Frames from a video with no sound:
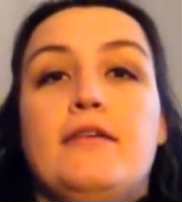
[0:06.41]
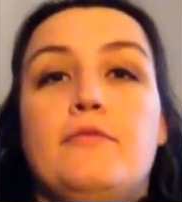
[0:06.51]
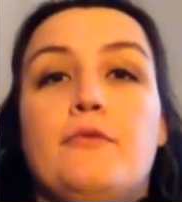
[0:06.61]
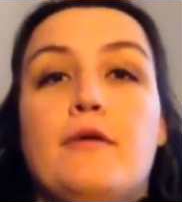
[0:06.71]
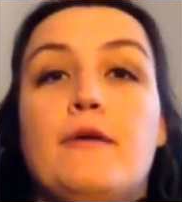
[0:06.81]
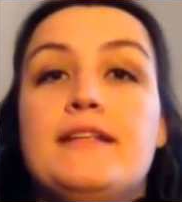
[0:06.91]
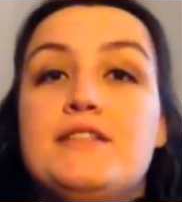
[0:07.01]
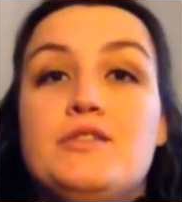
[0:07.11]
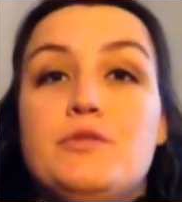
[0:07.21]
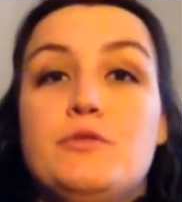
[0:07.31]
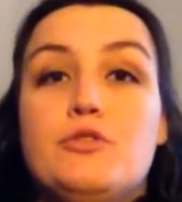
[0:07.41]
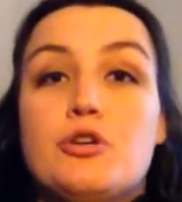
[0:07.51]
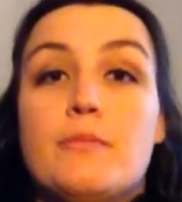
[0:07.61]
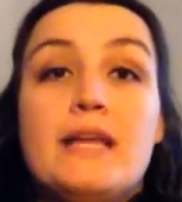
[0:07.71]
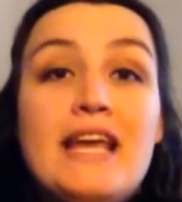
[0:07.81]
We went to
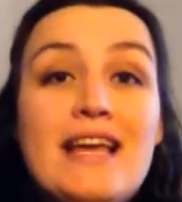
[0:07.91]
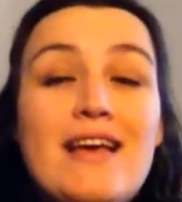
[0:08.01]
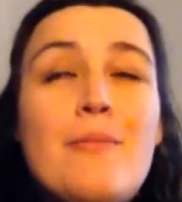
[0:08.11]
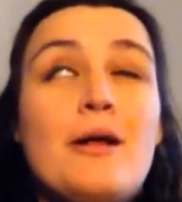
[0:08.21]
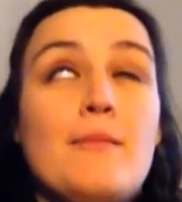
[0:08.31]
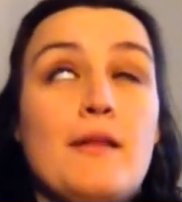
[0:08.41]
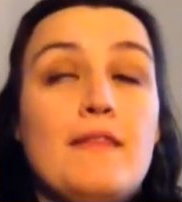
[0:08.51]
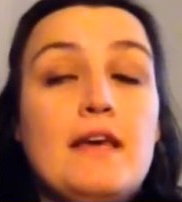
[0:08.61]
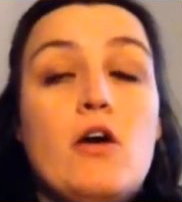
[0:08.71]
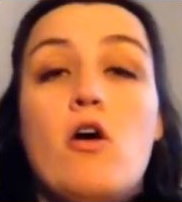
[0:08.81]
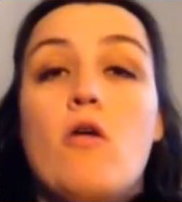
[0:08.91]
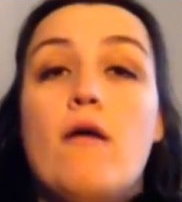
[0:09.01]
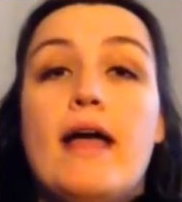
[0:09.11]
Germany about a month ago